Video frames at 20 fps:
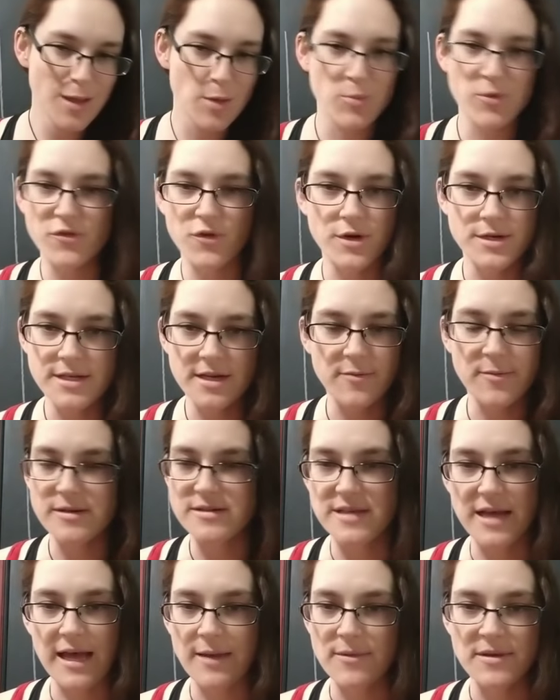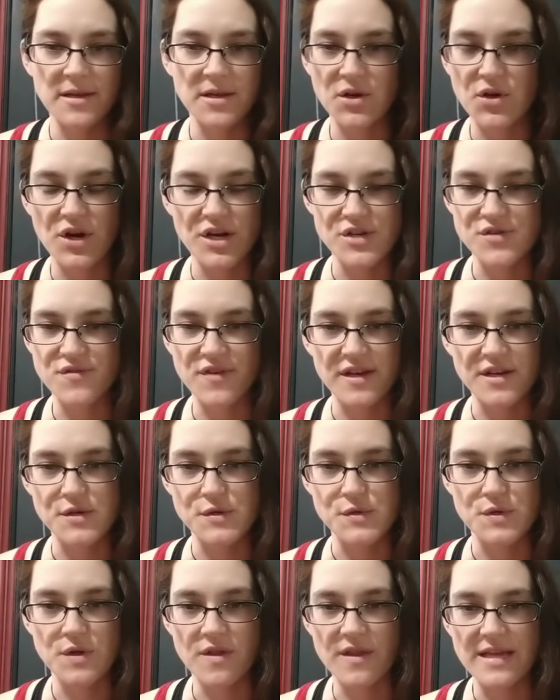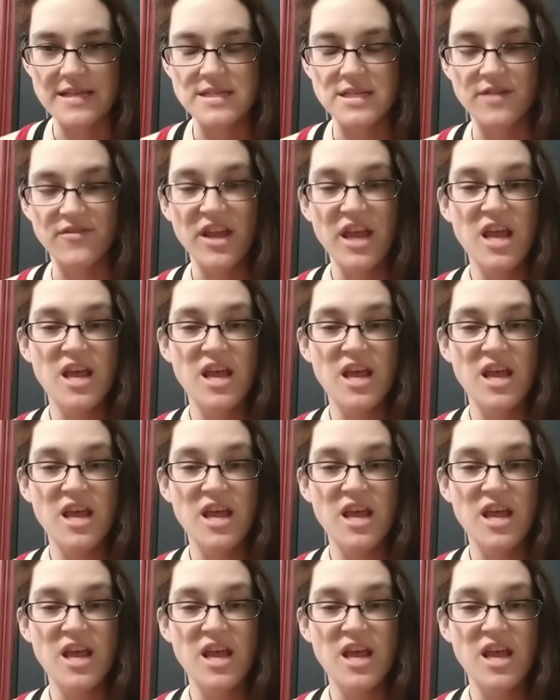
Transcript: before I talk about timing and correction factors and all that stuff,